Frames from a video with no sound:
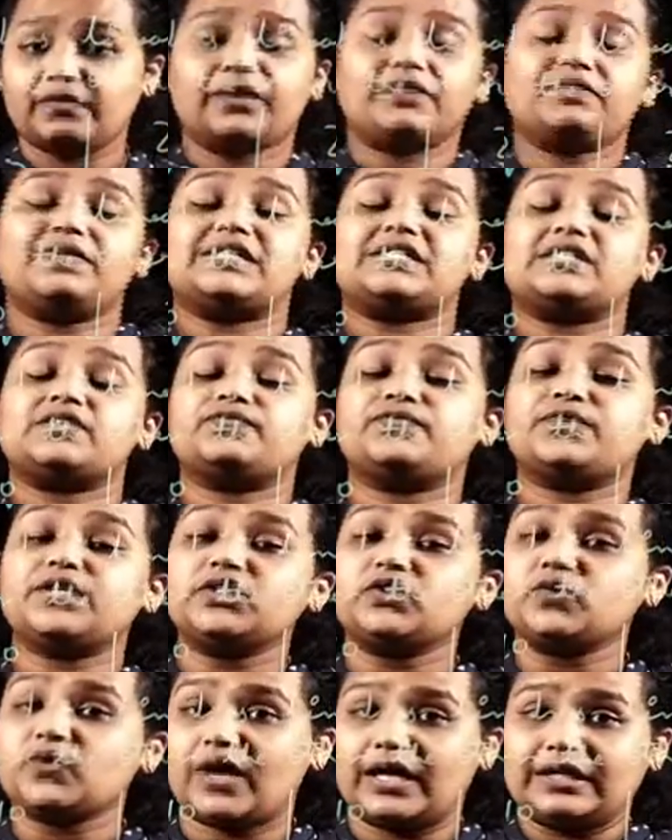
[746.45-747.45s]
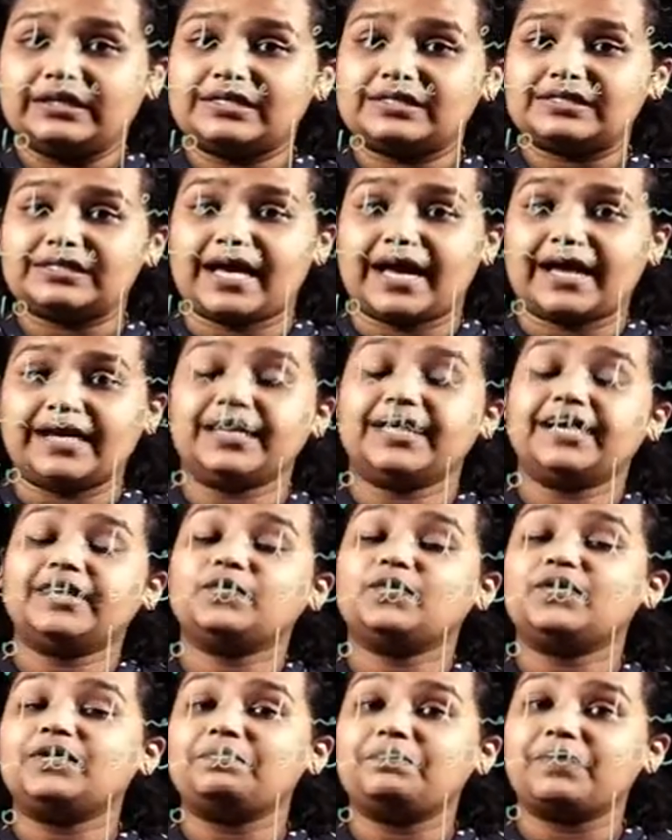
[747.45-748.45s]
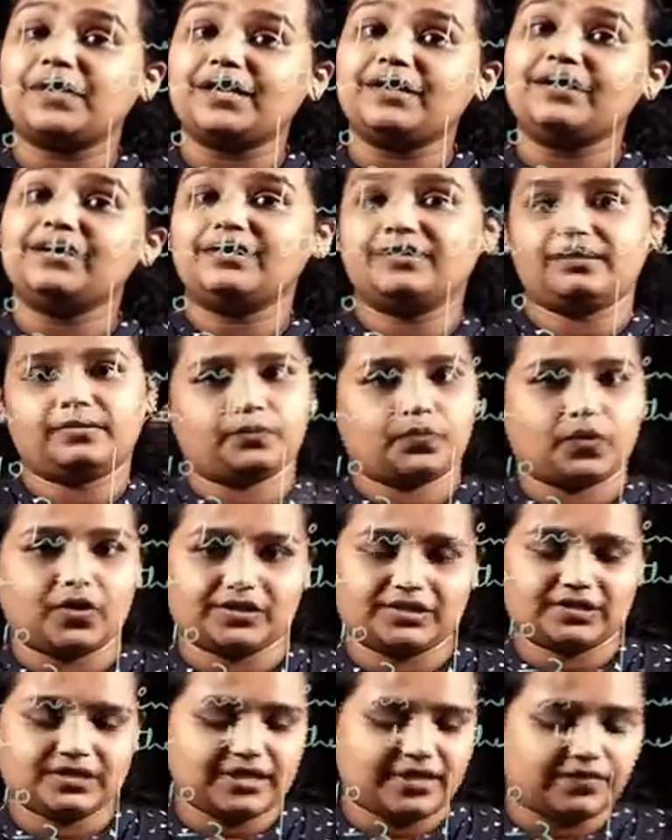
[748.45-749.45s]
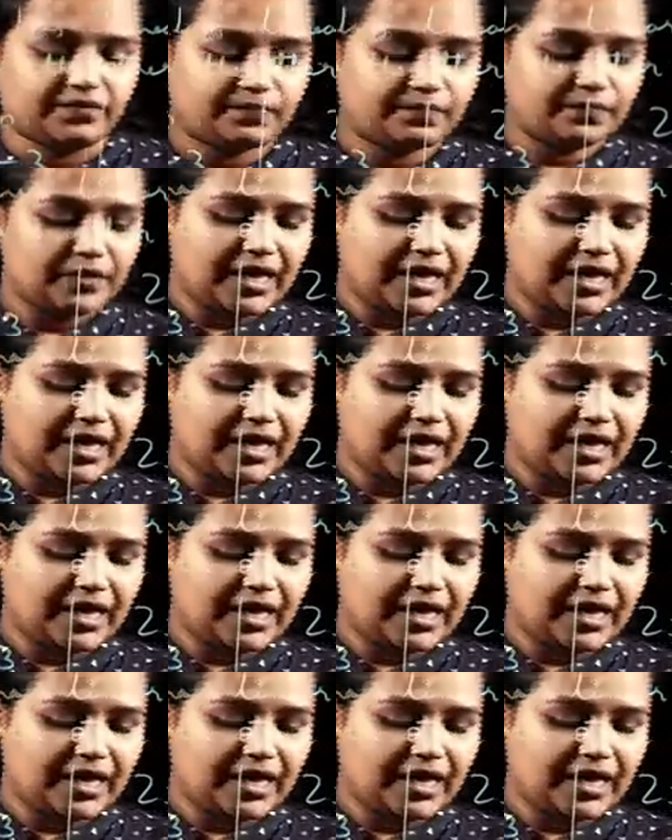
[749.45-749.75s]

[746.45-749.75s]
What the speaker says: when we are shifting to other side, it will be positive.